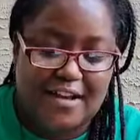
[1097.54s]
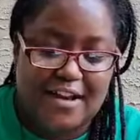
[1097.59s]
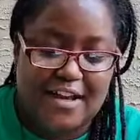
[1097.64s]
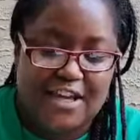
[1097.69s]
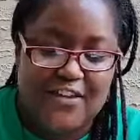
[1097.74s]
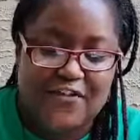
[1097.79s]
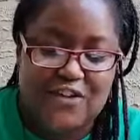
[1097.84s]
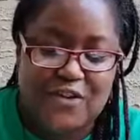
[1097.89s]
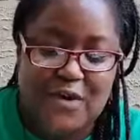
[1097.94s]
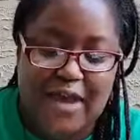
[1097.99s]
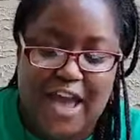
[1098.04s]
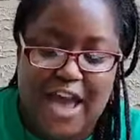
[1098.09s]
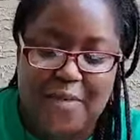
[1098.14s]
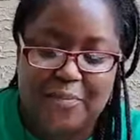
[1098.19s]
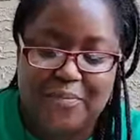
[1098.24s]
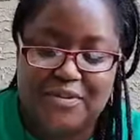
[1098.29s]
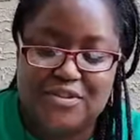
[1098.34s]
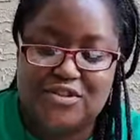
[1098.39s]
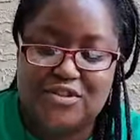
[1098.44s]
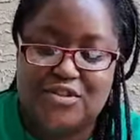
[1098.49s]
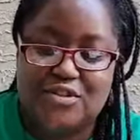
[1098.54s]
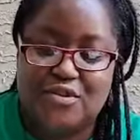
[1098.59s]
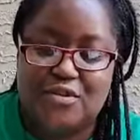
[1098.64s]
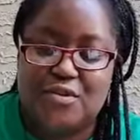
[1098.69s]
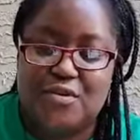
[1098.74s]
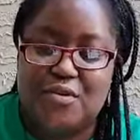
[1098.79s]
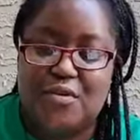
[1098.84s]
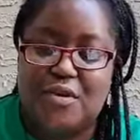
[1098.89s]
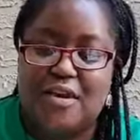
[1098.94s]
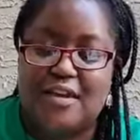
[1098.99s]
if you happen
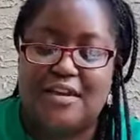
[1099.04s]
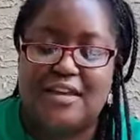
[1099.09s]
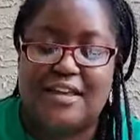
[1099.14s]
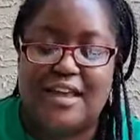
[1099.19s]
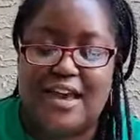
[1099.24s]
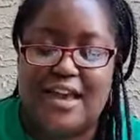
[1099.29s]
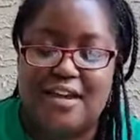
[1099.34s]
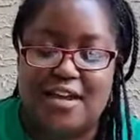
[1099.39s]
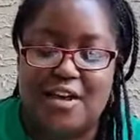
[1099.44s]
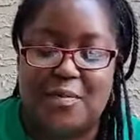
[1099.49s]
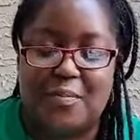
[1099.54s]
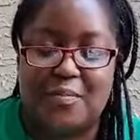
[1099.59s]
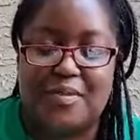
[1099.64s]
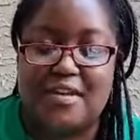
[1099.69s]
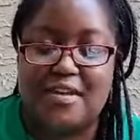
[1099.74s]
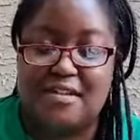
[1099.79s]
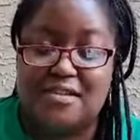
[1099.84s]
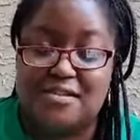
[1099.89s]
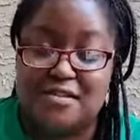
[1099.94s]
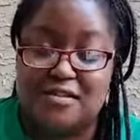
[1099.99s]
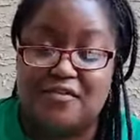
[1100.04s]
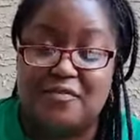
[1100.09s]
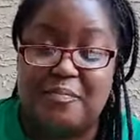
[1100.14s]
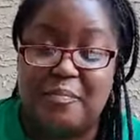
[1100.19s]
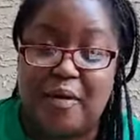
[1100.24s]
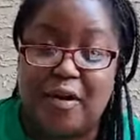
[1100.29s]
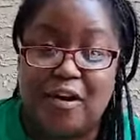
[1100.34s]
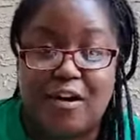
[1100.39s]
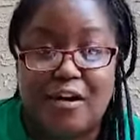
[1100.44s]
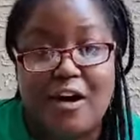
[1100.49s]
to get a piece of
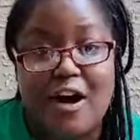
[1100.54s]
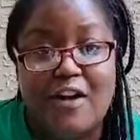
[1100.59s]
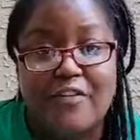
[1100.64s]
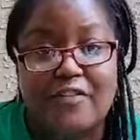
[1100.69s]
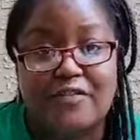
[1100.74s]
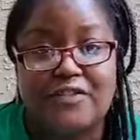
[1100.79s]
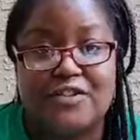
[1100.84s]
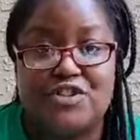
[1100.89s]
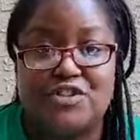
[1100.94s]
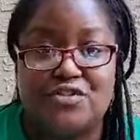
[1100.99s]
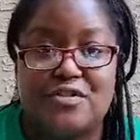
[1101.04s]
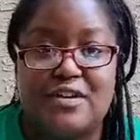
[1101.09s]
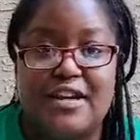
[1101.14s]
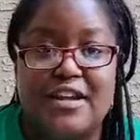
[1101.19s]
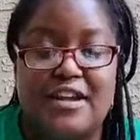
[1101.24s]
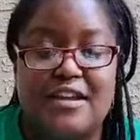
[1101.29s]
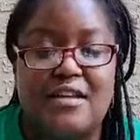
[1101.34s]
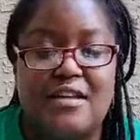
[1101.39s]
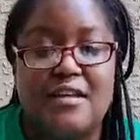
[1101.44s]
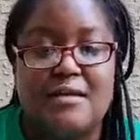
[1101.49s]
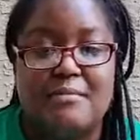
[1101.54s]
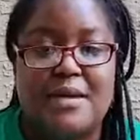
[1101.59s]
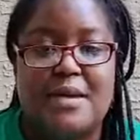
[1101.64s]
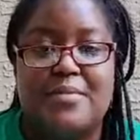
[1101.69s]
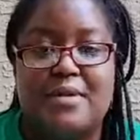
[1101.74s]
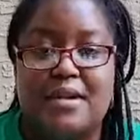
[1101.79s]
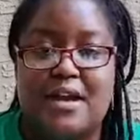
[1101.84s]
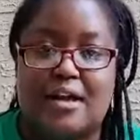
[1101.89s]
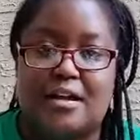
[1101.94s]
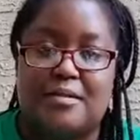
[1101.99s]
bark off of a tree,
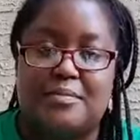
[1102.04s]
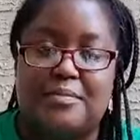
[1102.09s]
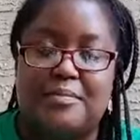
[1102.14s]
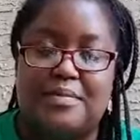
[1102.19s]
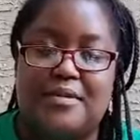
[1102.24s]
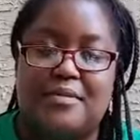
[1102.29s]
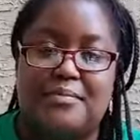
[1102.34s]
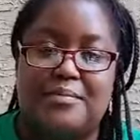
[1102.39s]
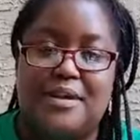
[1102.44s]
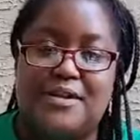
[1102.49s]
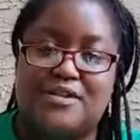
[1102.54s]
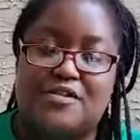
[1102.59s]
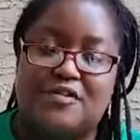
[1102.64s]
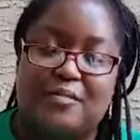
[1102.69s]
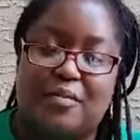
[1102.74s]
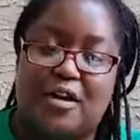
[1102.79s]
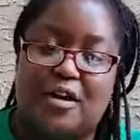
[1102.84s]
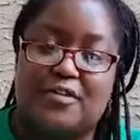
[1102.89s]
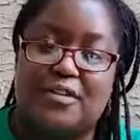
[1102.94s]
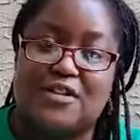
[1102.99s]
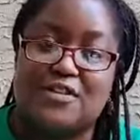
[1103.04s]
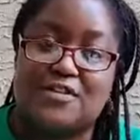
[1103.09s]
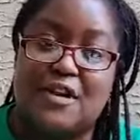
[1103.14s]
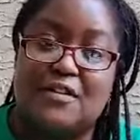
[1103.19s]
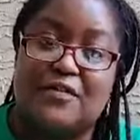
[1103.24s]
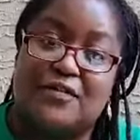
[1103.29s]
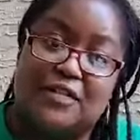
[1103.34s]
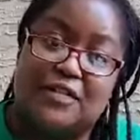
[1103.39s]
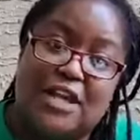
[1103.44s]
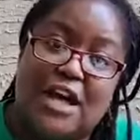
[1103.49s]
maybe not a piece of bark that's off
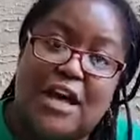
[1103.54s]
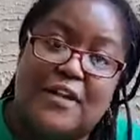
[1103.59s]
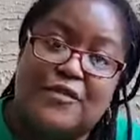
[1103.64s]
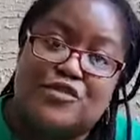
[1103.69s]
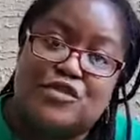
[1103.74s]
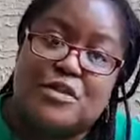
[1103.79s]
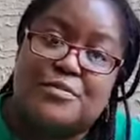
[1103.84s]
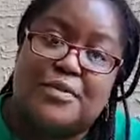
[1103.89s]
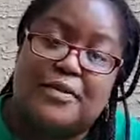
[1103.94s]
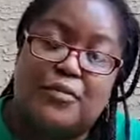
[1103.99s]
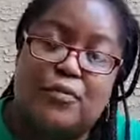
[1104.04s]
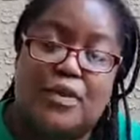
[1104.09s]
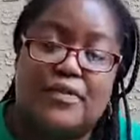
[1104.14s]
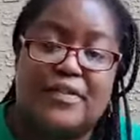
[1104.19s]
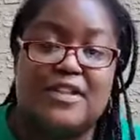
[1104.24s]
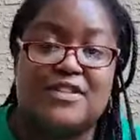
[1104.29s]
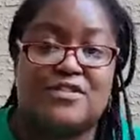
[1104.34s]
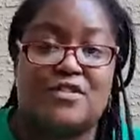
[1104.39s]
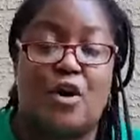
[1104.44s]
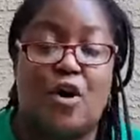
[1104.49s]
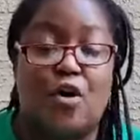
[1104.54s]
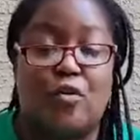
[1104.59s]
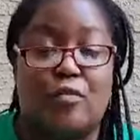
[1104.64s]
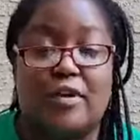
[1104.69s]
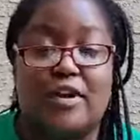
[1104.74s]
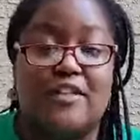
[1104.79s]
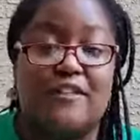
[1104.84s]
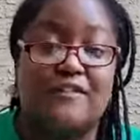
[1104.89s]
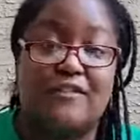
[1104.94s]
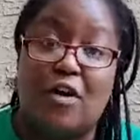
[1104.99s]
of a live tree, but one that's
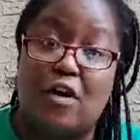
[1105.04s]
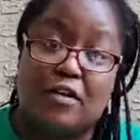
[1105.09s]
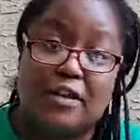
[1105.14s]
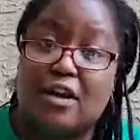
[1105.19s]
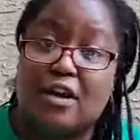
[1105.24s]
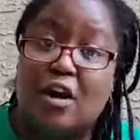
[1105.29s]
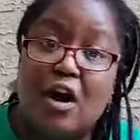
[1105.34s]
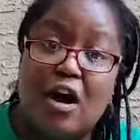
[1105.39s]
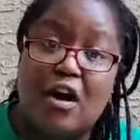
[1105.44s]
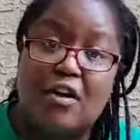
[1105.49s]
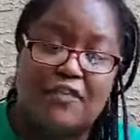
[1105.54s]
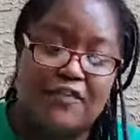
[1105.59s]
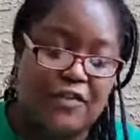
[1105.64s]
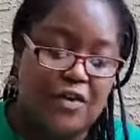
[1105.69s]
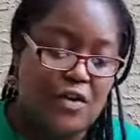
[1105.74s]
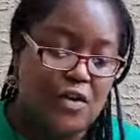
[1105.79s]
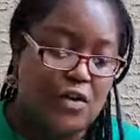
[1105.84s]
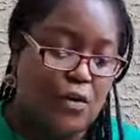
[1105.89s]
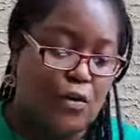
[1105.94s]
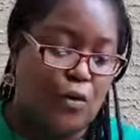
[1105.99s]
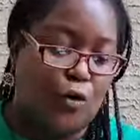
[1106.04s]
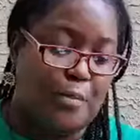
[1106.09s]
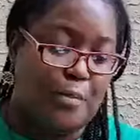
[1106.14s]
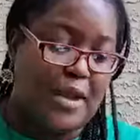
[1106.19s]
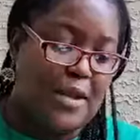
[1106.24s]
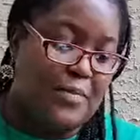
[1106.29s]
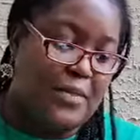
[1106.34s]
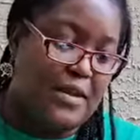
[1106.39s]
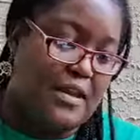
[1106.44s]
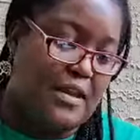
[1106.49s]
already falling off, or
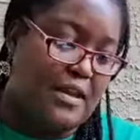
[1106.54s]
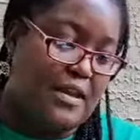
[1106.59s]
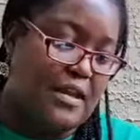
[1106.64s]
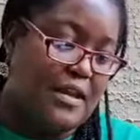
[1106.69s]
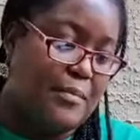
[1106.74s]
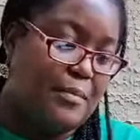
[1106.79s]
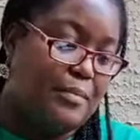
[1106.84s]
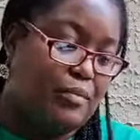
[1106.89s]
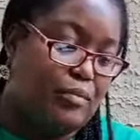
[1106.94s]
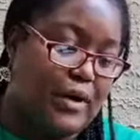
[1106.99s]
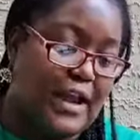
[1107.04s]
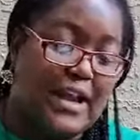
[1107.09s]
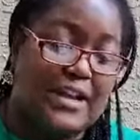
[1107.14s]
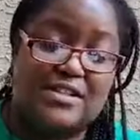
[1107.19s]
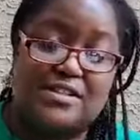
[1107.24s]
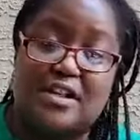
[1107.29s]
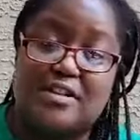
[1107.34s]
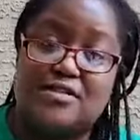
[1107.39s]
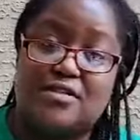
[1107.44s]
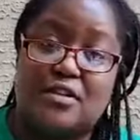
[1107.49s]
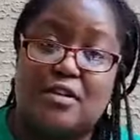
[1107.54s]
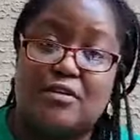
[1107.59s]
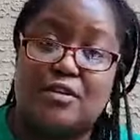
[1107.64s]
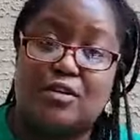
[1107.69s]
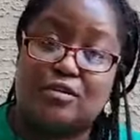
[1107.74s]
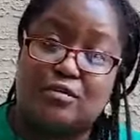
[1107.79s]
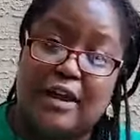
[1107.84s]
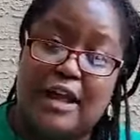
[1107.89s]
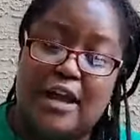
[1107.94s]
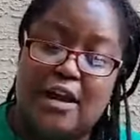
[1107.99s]
maybe a branch that's on the
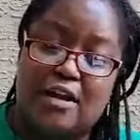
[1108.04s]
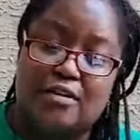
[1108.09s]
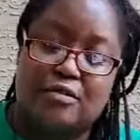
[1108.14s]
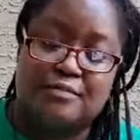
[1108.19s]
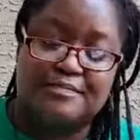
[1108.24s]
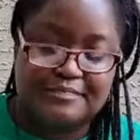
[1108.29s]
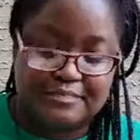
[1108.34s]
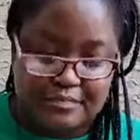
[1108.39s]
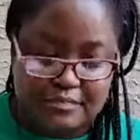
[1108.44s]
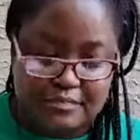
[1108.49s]
ground,